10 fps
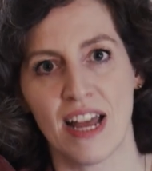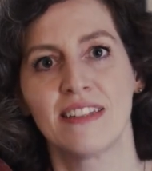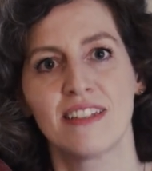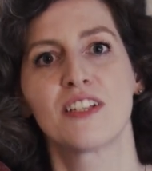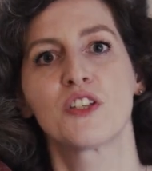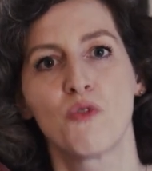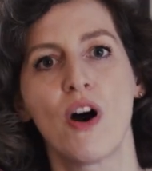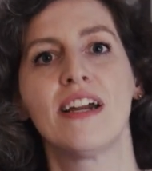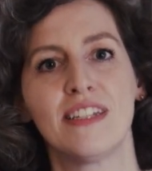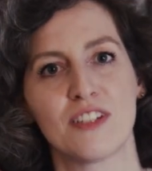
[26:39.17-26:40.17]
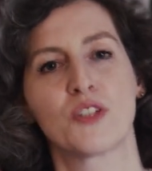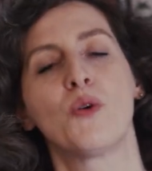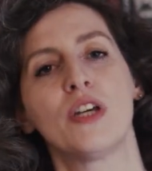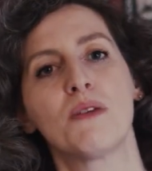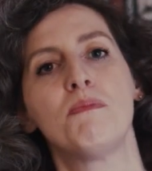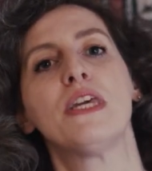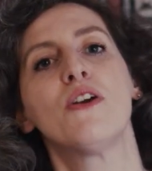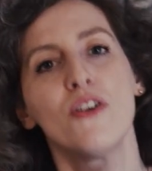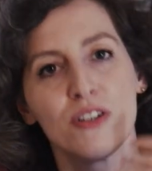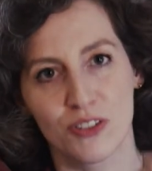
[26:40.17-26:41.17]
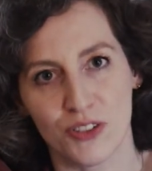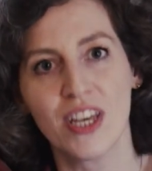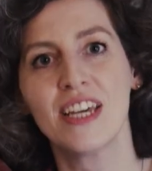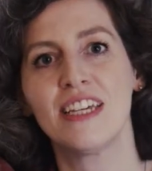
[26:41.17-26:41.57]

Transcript: and this is why it is going beyond